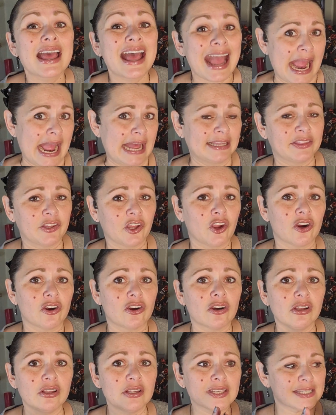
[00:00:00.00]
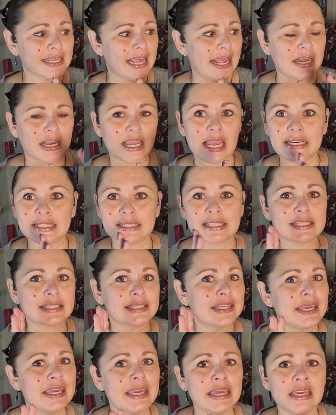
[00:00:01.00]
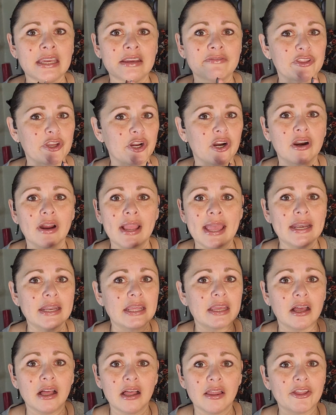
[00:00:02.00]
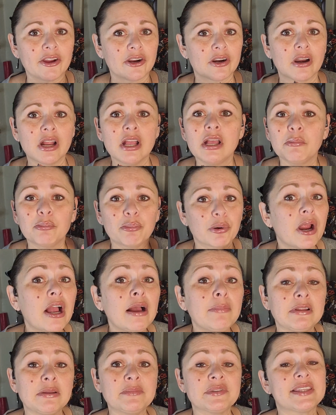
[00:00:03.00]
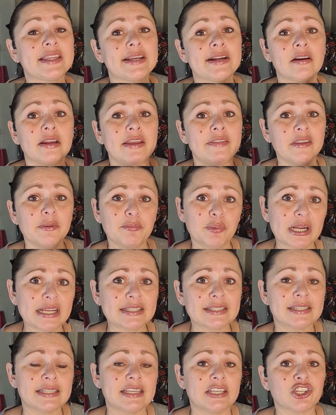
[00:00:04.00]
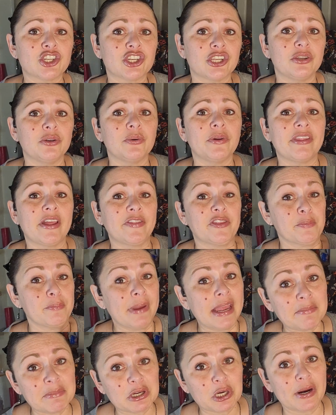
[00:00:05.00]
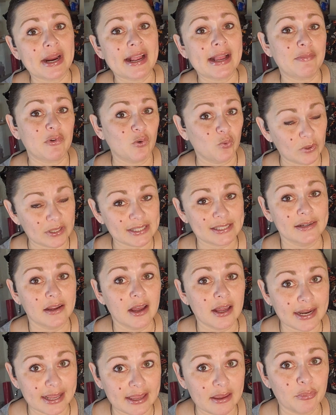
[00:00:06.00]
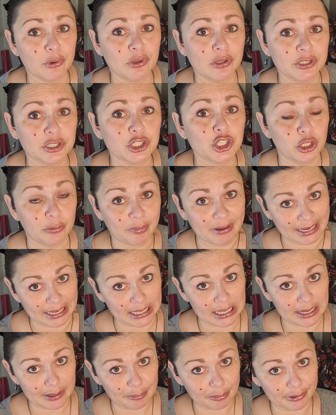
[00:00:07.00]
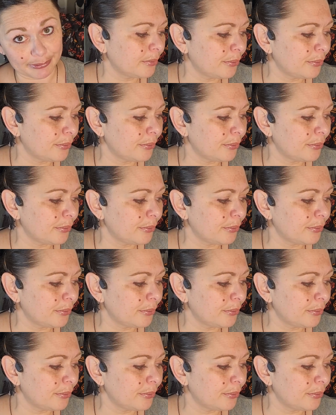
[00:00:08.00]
at the girls and kind of see if there are any other problems there in the breast tissue that the mammogram was not able to pick up.